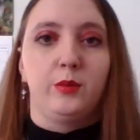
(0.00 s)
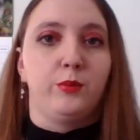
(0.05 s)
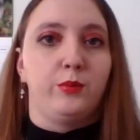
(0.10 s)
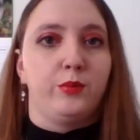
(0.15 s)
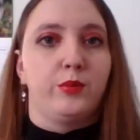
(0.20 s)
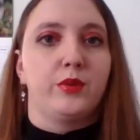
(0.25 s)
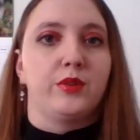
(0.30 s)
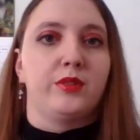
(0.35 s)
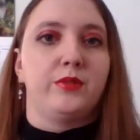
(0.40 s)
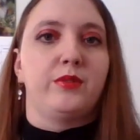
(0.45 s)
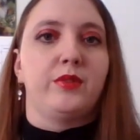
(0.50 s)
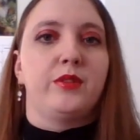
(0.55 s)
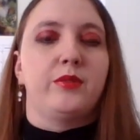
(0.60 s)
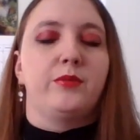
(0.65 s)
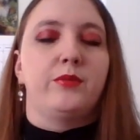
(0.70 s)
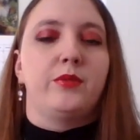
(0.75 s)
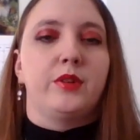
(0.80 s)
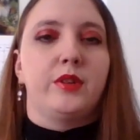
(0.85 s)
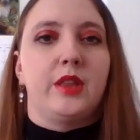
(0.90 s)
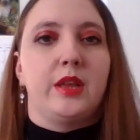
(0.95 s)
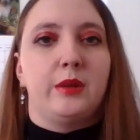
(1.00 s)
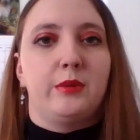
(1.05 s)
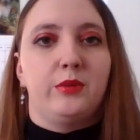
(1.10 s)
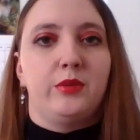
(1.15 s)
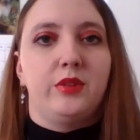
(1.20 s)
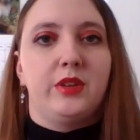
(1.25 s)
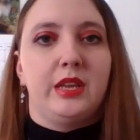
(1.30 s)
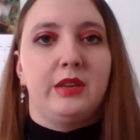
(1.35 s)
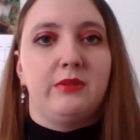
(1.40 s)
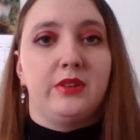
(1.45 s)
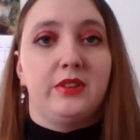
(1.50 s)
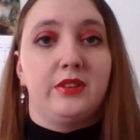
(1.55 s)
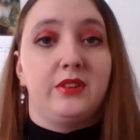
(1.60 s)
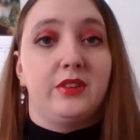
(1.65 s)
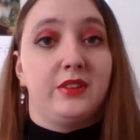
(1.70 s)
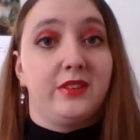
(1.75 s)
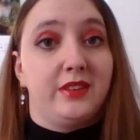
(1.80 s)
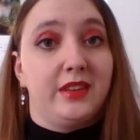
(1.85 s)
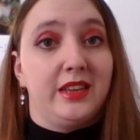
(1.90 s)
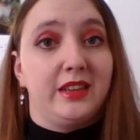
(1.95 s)
for them to even
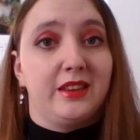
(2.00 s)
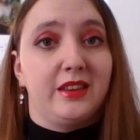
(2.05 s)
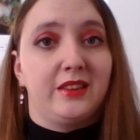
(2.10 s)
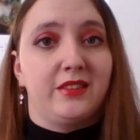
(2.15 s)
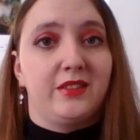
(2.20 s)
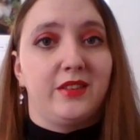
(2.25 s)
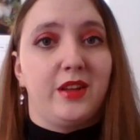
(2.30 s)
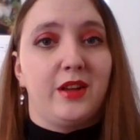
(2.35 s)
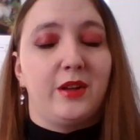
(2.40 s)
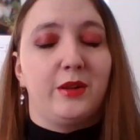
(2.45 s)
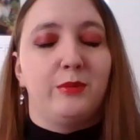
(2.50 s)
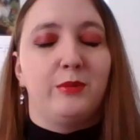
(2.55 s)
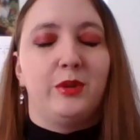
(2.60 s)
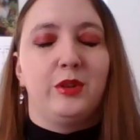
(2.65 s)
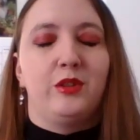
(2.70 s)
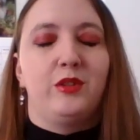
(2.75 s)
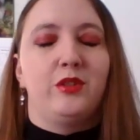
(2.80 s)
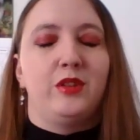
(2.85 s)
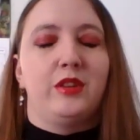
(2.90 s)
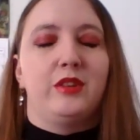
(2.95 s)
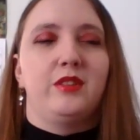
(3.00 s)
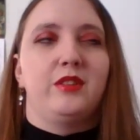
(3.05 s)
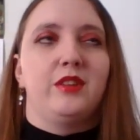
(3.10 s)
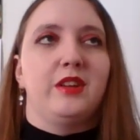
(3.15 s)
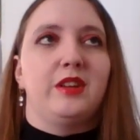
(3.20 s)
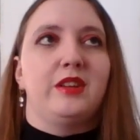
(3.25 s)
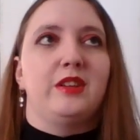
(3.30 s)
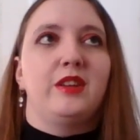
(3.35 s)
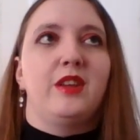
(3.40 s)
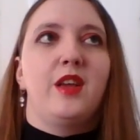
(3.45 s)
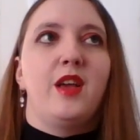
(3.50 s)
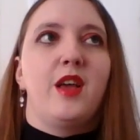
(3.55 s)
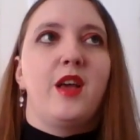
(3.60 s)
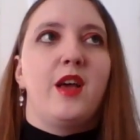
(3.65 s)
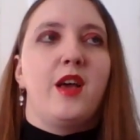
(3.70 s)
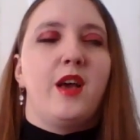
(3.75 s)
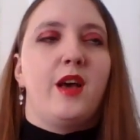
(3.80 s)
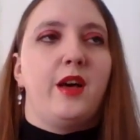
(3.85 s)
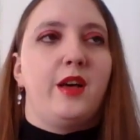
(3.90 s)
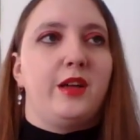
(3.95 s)
to sing the song was just done
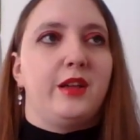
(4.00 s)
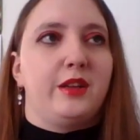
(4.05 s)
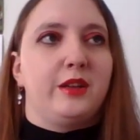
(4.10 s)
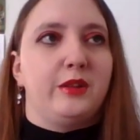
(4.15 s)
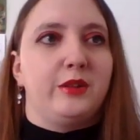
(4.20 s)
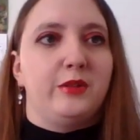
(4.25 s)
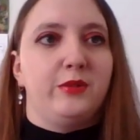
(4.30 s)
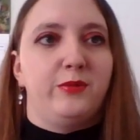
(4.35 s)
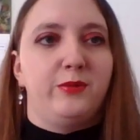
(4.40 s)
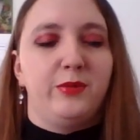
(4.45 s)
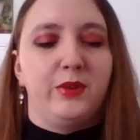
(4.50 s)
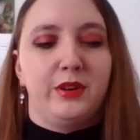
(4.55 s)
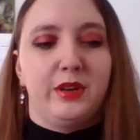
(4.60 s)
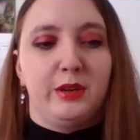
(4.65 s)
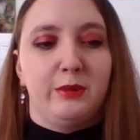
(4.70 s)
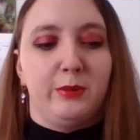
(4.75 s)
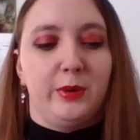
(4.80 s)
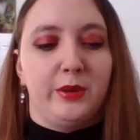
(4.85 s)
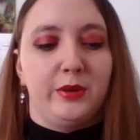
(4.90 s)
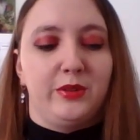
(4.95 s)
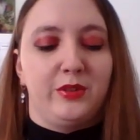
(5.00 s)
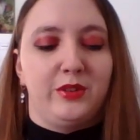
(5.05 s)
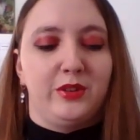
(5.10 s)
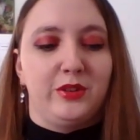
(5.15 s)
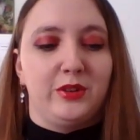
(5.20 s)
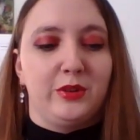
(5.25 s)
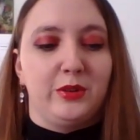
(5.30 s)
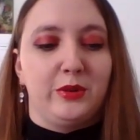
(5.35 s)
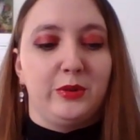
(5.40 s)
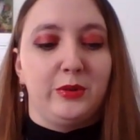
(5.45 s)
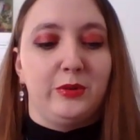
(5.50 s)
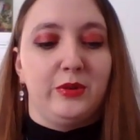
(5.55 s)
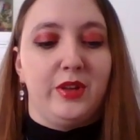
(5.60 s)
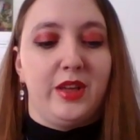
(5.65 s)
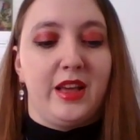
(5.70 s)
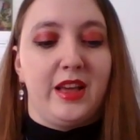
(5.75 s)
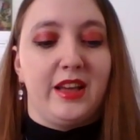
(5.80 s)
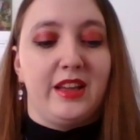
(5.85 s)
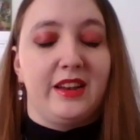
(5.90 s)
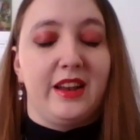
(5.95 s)
very well too.
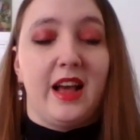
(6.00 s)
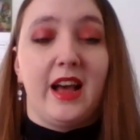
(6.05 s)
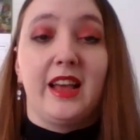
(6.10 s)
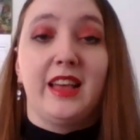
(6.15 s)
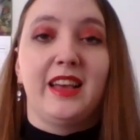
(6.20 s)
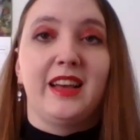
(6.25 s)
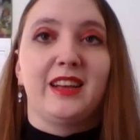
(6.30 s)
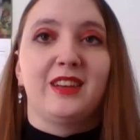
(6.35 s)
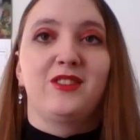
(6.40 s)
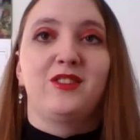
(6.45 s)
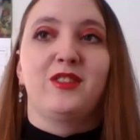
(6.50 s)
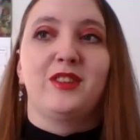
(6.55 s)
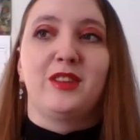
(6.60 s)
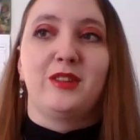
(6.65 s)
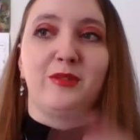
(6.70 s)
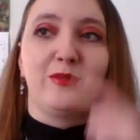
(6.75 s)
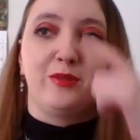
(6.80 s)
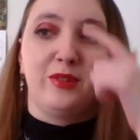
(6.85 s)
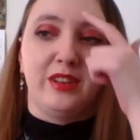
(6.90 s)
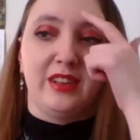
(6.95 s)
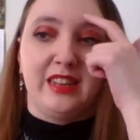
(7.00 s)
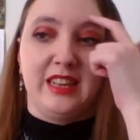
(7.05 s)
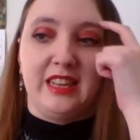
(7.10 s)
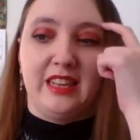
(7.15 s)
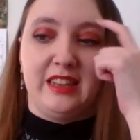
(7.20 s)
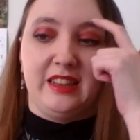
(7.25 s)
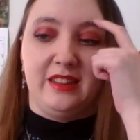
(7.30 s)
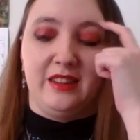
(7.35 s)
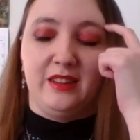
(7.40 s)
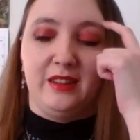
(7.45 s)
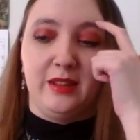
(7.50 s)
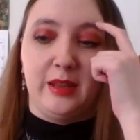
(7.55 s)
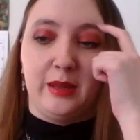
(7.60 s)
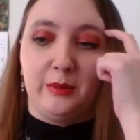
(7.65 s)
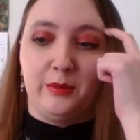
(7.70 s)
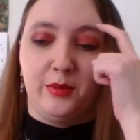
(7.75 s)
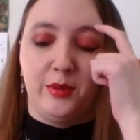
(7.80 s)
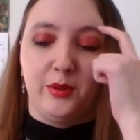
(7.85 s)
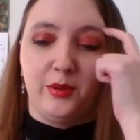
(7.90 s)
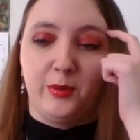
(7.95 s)
And I actually really
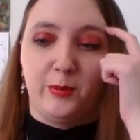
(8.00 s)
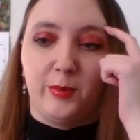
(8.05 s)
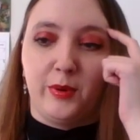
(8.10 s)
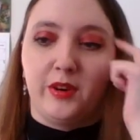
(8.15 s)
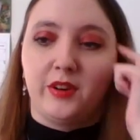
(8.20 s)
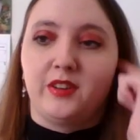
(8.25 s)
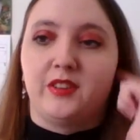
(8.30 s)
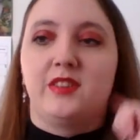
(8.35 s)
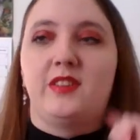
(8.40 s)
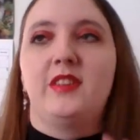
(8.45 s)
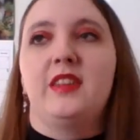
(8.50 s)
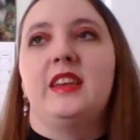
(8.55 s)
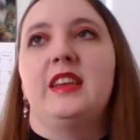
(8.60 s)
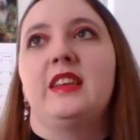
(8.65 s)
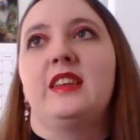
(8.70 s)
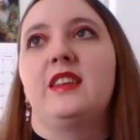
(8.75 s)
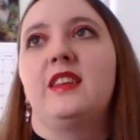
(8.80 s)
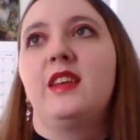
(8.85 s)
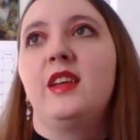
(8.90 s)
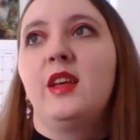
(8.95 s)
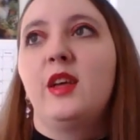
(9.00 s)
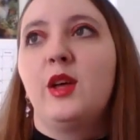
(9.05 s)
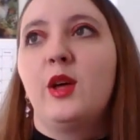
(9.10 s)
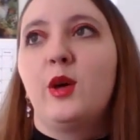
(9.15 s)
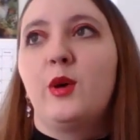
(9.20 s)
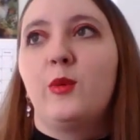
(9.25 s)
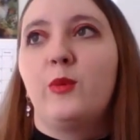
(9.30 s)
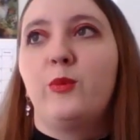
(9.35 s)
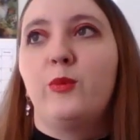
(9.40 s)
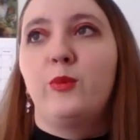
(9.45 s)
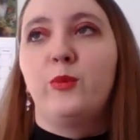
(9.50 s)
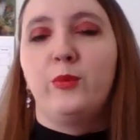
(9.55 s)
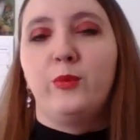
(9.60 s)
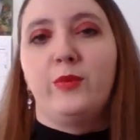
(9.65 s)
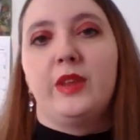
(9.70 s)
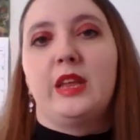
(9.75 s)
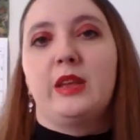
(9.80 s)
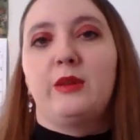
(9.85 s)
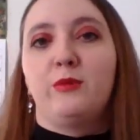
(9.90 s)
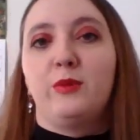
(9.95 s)
love those parts,
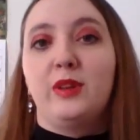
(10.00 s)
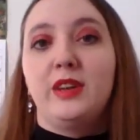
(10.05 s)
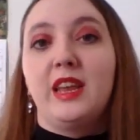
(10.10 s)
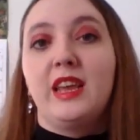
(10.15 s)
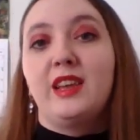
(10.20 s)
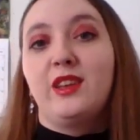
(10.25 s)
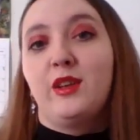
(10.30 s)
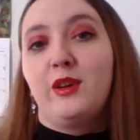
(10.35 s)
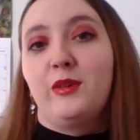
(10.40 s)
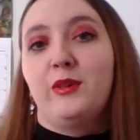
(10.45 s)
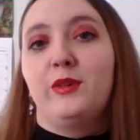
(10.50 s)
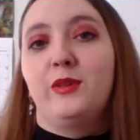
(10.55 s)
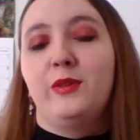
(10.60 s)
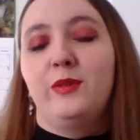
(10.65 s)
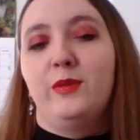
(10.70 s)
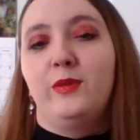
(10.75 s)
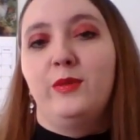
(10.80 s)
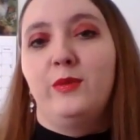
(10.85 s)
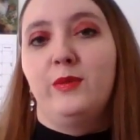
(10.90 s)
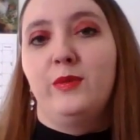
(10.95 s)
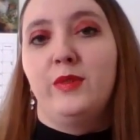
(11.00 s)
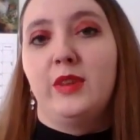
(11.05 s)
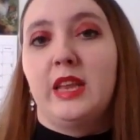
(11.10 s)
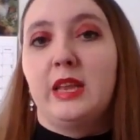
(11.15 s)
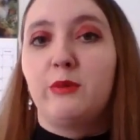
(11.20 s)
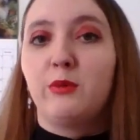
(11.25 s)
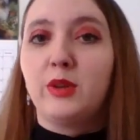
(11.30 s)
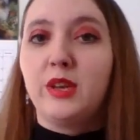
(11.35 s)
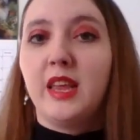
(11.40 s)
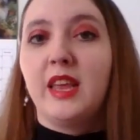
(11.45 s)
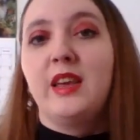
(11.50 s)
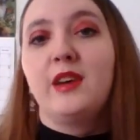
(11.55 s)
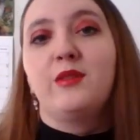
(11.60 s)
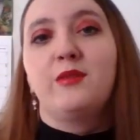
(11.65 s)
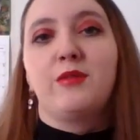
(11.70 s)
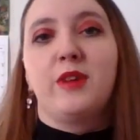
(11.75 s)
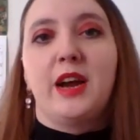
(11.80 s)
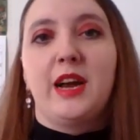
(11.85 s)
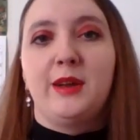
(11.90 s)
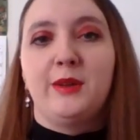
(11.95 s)
like when they
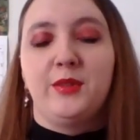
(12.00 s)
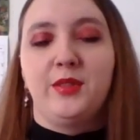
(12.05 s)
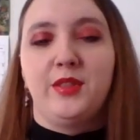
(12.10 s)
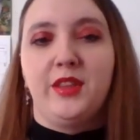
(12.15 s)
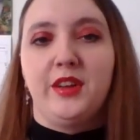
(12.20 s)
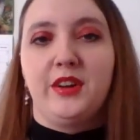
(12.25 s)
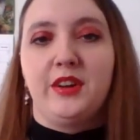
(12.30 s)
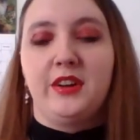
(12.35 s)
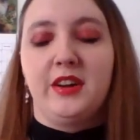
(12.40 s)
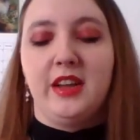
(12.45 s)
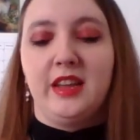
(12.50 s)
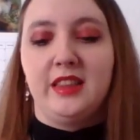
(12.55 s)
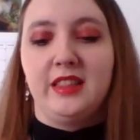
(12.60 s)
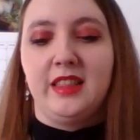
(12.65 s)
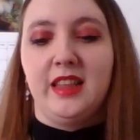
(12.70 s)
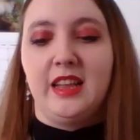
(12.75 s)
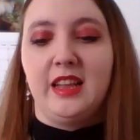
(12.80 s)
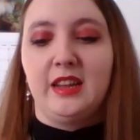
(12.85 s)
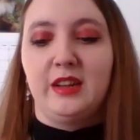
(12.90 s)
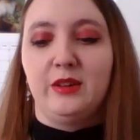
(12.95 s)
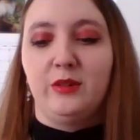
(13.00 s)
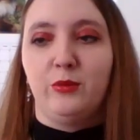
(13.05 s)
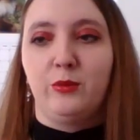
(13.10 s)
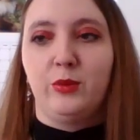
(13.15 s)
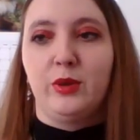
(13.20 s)
arrive there, and then